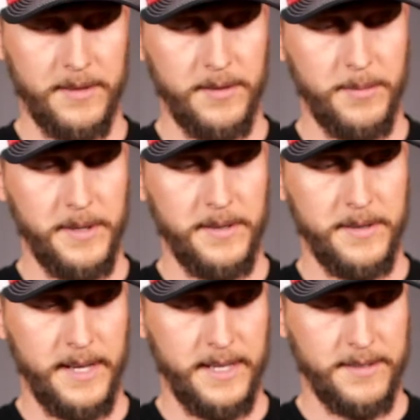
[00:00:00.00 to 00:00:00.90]
a little bit
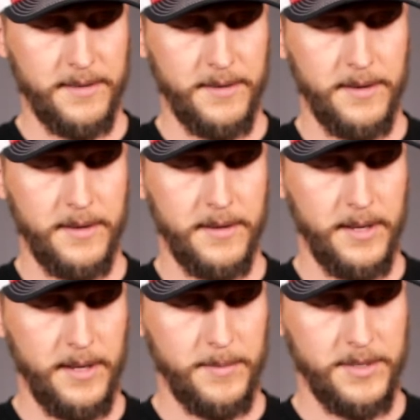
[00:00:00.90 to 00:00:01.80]
nicer,
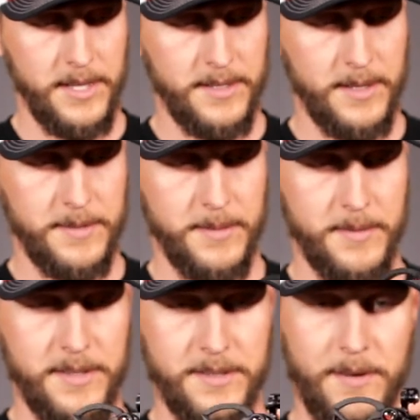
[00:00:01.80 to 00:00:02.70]
changed up some of
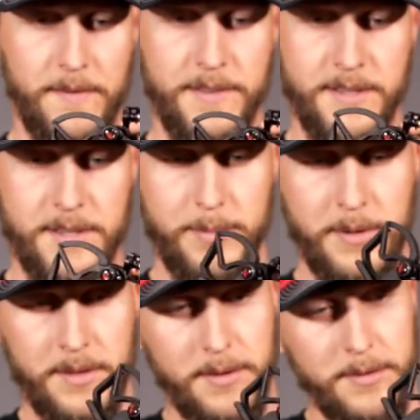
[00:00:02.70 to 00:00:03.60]
these surfaces,
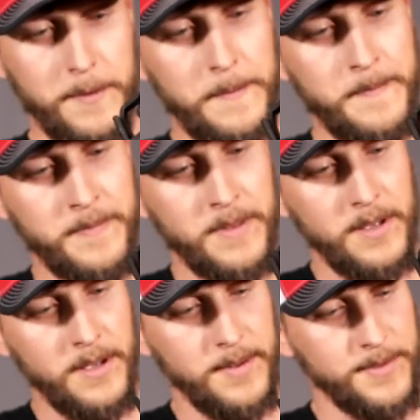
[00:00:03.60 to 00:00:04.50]
put a little
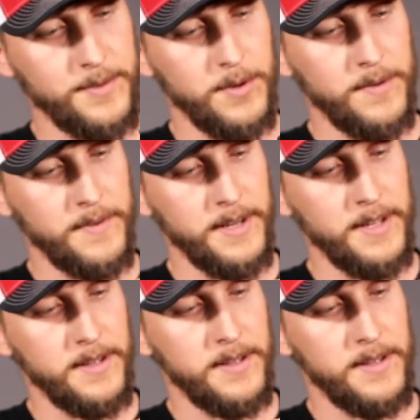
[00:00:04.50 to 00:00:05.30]
swerve in it,